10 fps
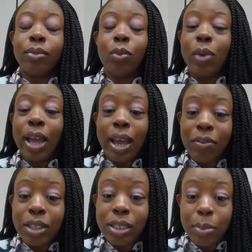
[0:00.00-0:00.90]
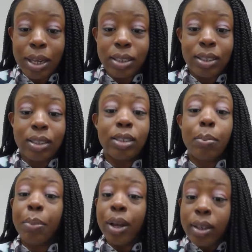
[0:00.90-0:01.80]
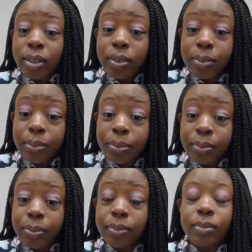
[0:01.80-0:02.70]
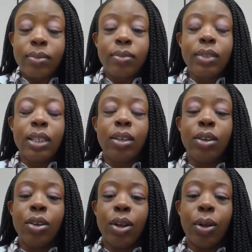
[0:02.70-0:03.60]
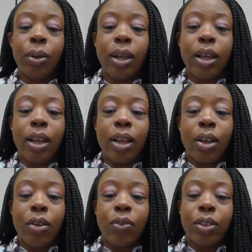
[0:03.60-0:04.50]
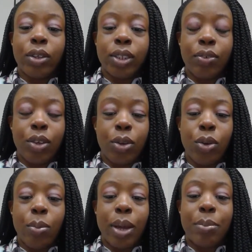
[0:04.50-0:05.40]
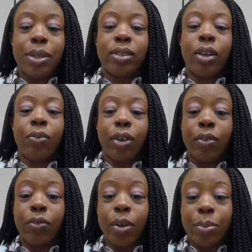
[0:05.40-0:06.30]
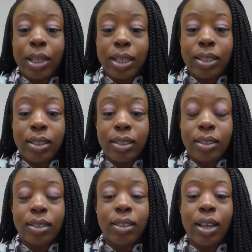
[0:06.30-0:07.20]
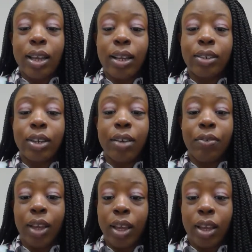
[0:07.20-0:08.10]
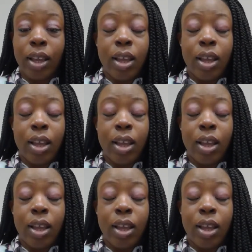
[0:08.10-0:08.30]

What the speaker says: we have these medicines. But, you know, for those of you who might be suffering from this HIV,